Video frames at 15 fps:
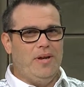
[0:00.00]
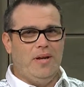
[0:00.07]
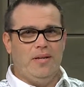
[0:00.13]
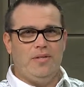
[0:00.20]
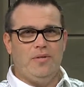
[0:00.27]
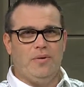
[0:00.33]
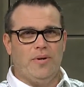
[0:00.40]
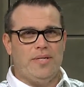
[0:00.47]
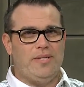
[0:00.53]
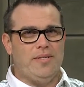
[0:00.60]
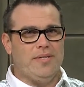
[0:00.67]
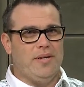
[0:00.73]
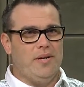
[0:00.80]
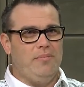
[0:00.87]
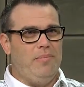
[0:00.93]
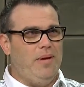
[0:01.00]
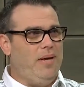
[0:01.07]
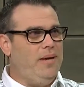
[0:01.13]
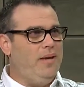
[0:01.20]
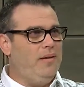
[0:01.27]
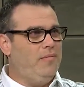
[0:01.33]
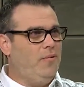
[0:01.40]
a tourist is going to
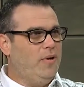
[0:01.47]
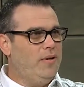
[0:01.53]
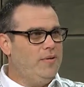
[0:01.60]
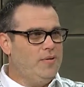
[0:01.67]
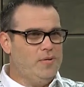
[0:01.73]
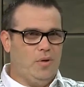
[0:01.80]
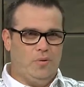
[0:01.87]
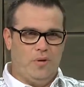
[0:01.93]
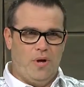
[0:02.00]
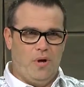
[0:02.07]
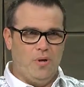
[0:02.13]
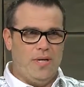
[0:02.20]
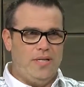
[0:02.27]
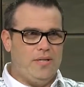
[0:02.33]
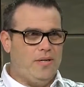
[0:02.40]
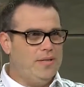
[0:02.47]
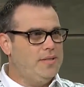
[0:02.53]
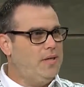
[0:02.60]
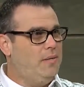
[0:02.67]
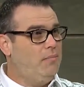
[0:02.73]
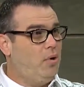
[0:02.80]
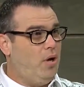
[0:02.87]
be at one of those old honky
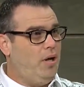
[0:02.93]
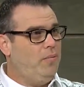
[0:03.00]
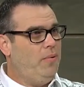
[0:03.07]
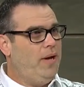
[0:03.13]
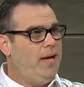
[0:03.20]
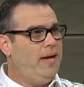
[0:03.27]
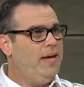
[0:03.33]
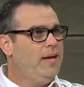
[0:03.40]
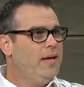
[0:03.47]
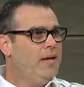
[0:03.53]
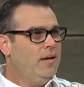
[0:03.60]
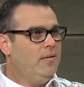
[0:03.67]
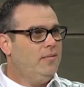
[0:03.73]
tonks on Broadway, mm-hmm.